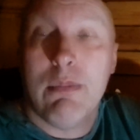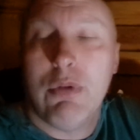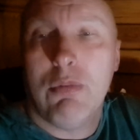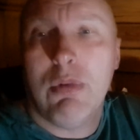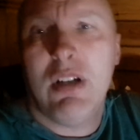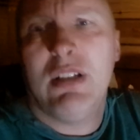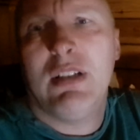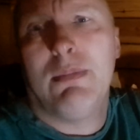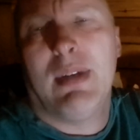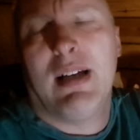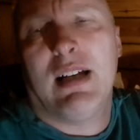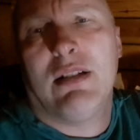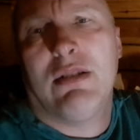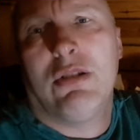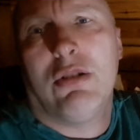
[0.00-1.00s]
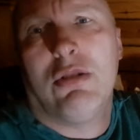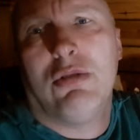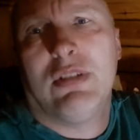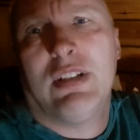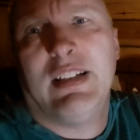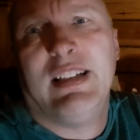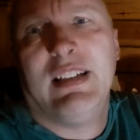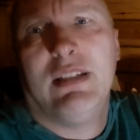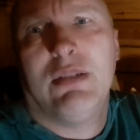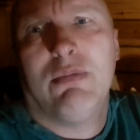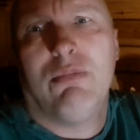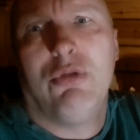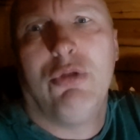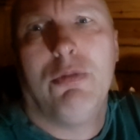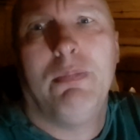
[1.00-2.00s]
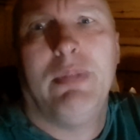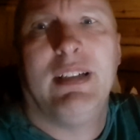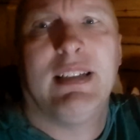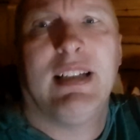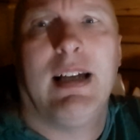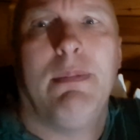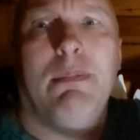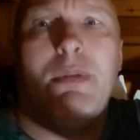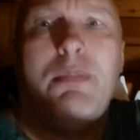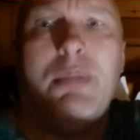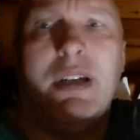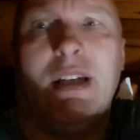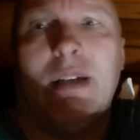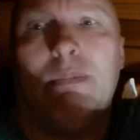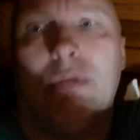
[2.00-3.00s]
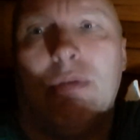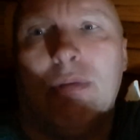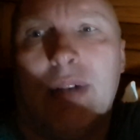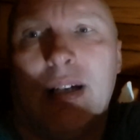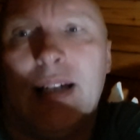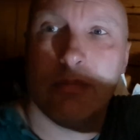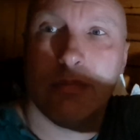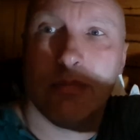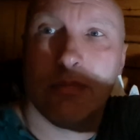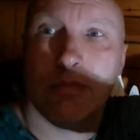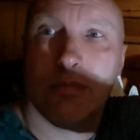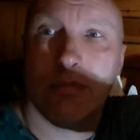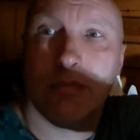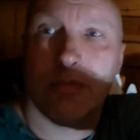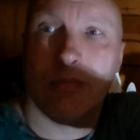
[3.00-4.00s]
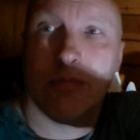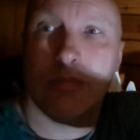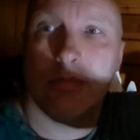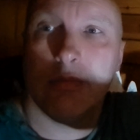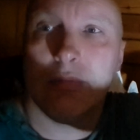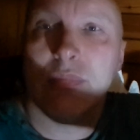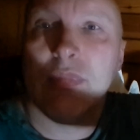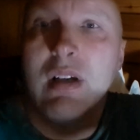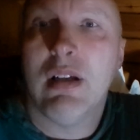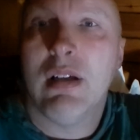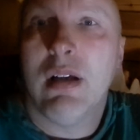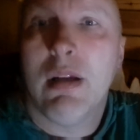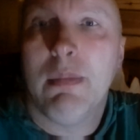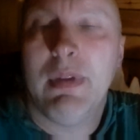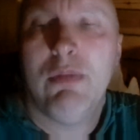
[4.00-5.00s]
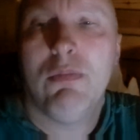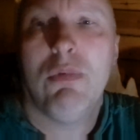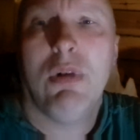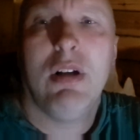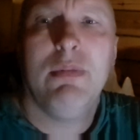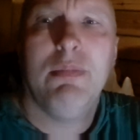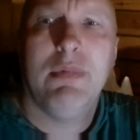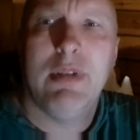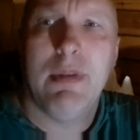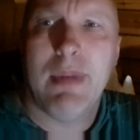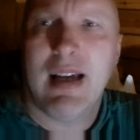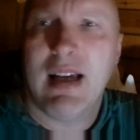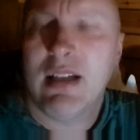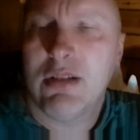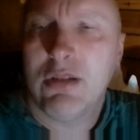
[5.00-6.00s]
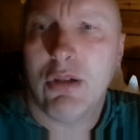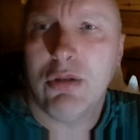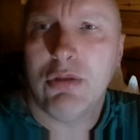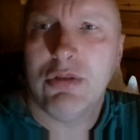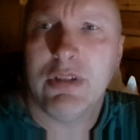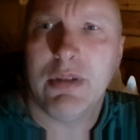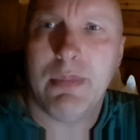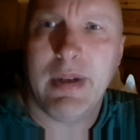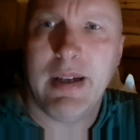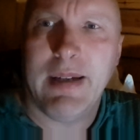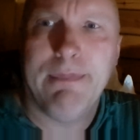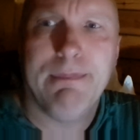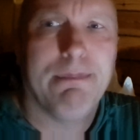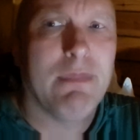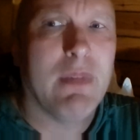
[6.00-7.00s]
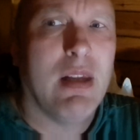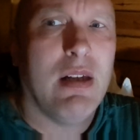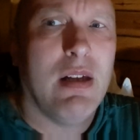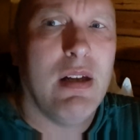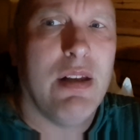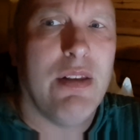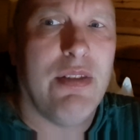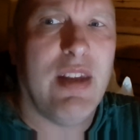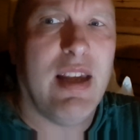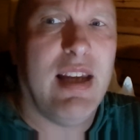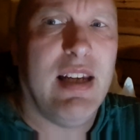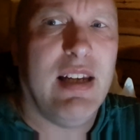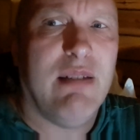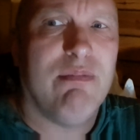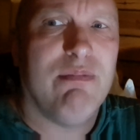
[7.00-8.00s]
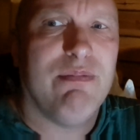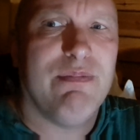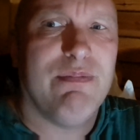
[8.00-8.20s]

But what tomatoes are these lumpy type of people, right? I mean, what tomatoes to me they